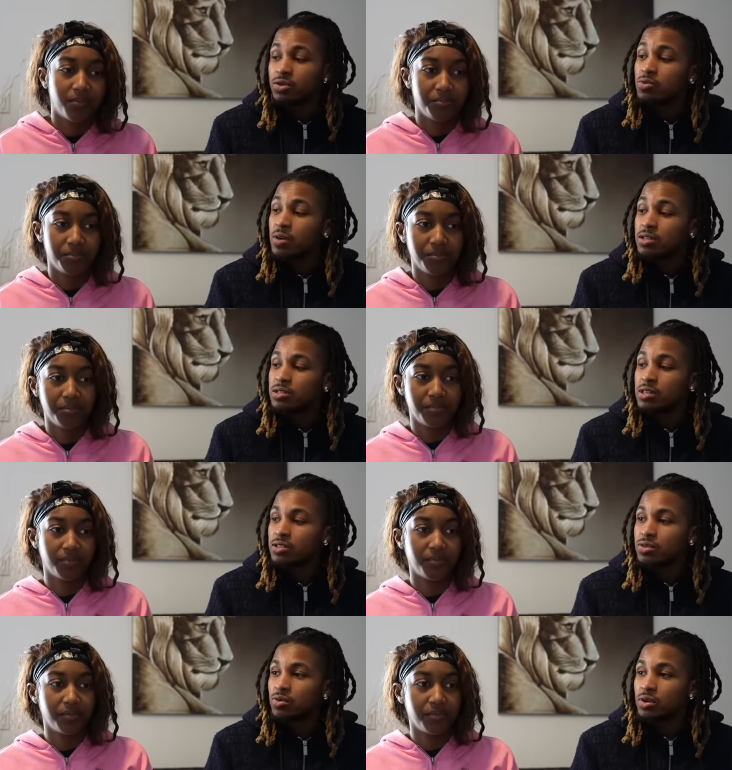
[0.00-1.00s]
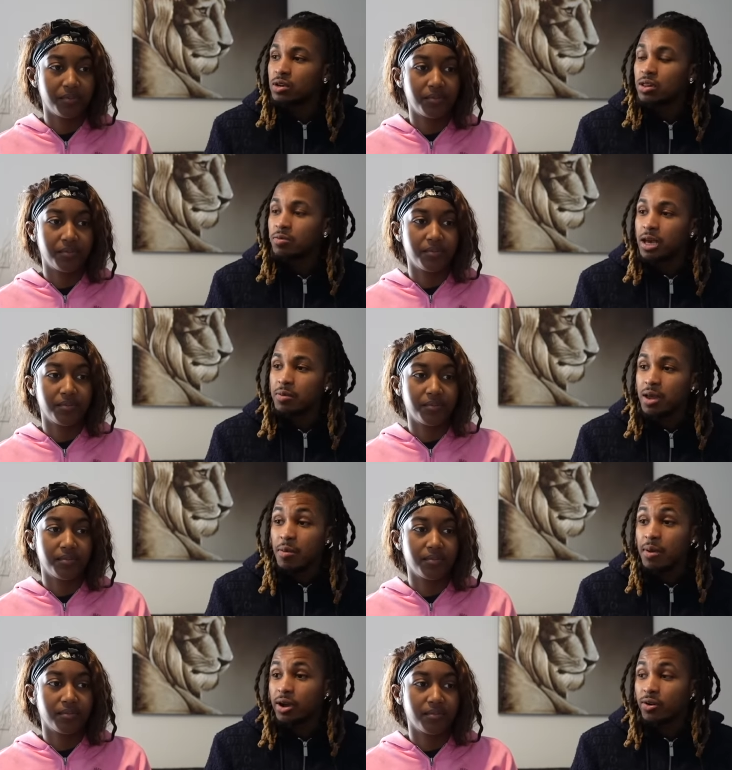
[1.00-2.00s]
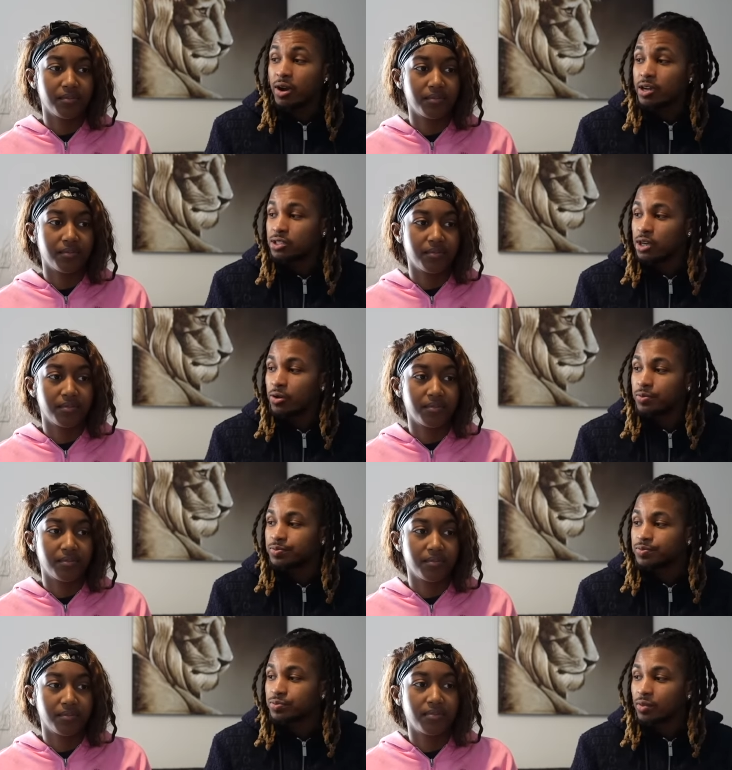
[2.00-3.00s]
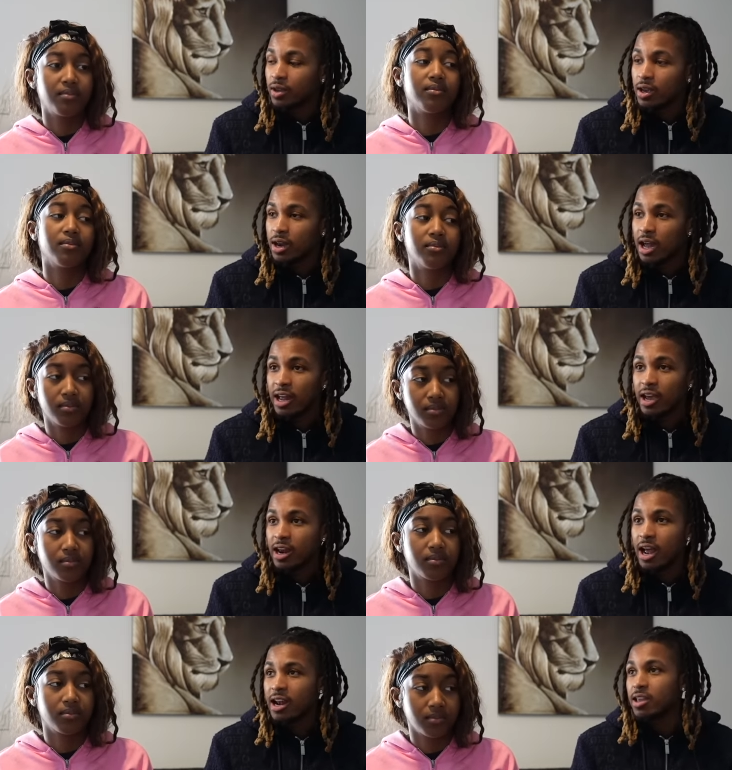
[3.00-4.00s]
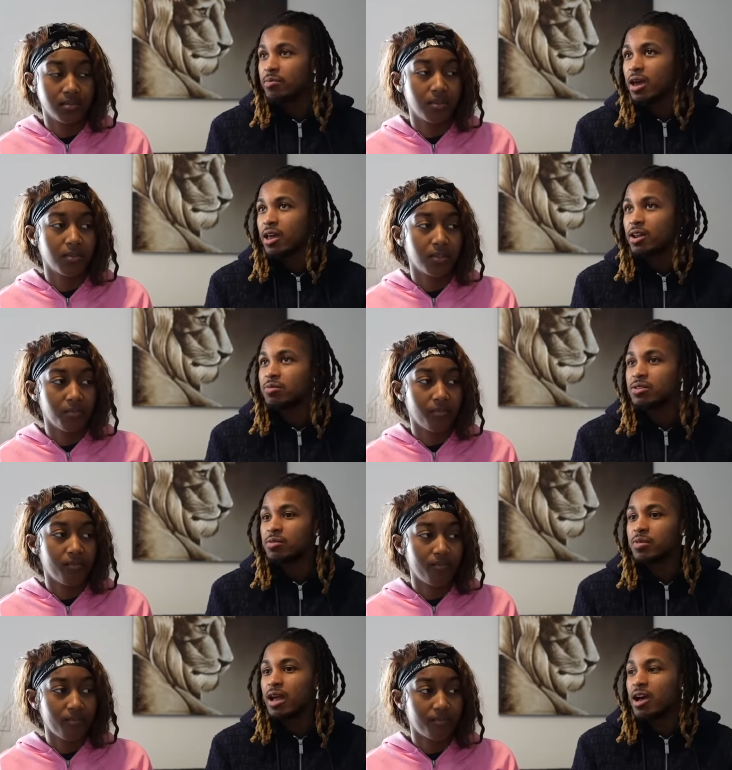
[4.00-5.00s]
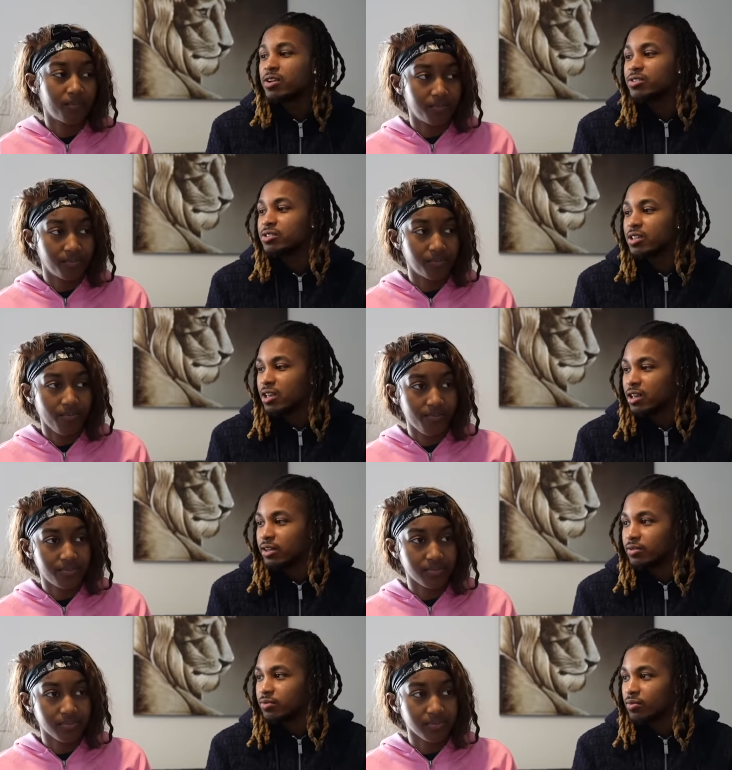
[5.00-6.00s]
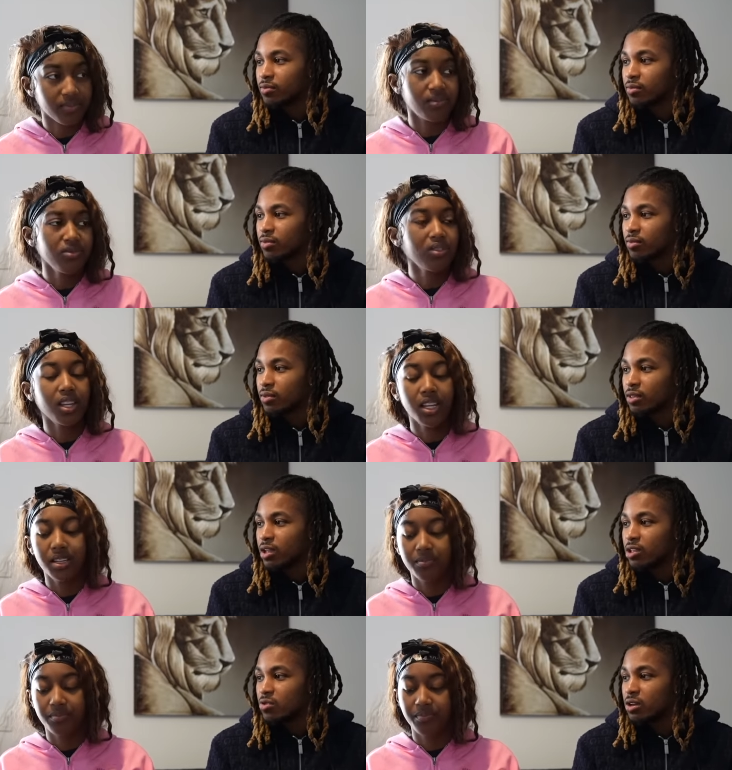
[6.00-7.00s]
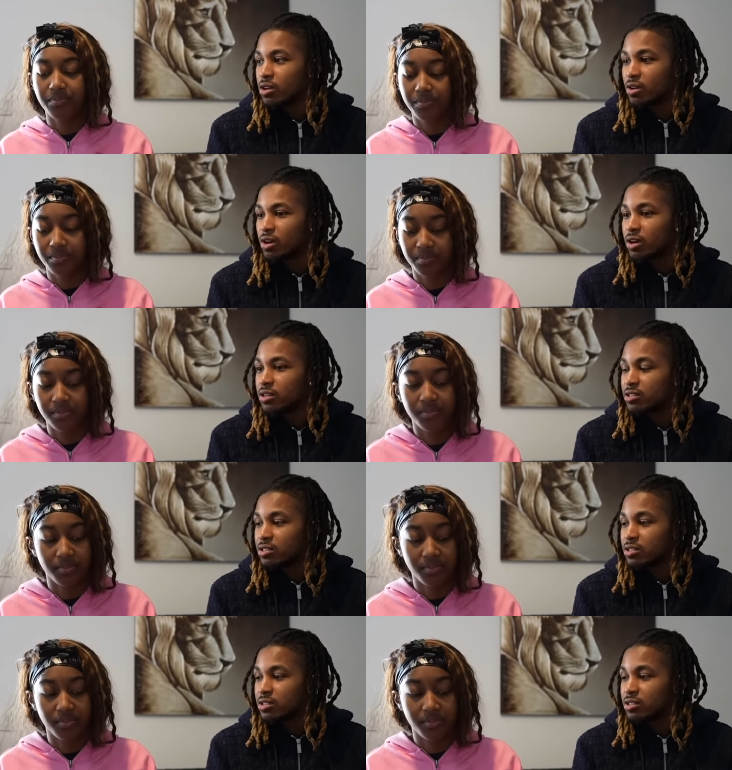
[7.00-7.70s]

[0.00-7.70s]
Speaker 1: too much attention to another baby, I might crash out. Mm. And hmm. I and I didn't get mad at him because I'm like I understand. Like you getting all this